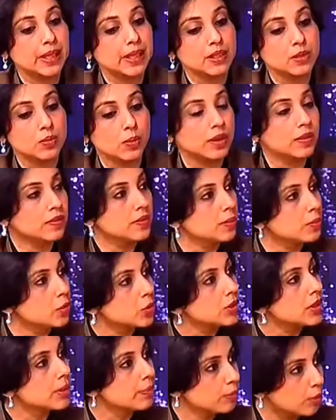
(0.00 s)
it is one of the
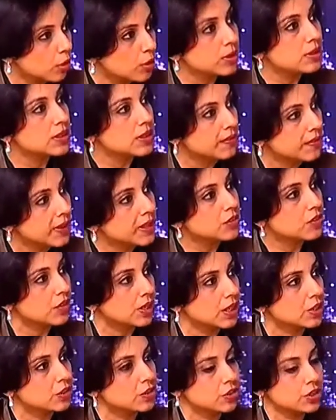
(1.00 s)
most important defense
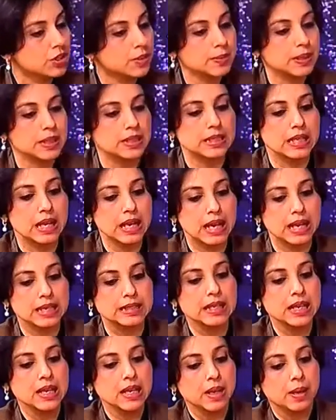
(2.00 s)
relationships India
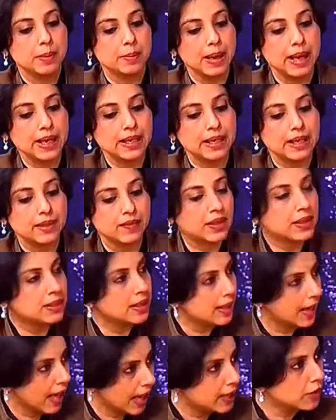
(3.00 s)
has by giving
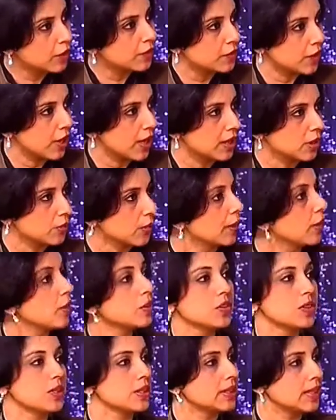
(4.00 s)
the line of credit. We're
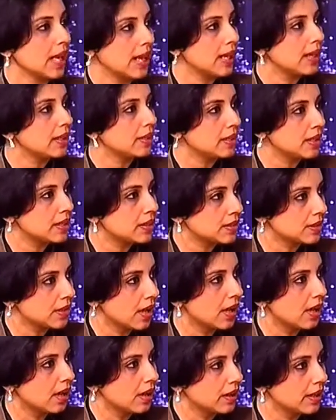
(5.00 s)
not just selling these
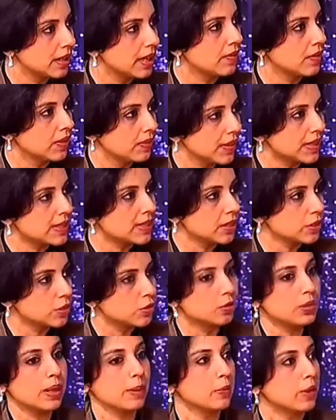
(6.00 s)
naval
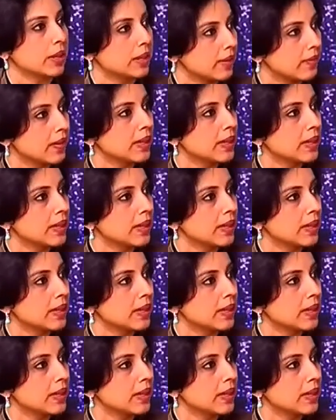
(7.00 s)
vessels to them, we're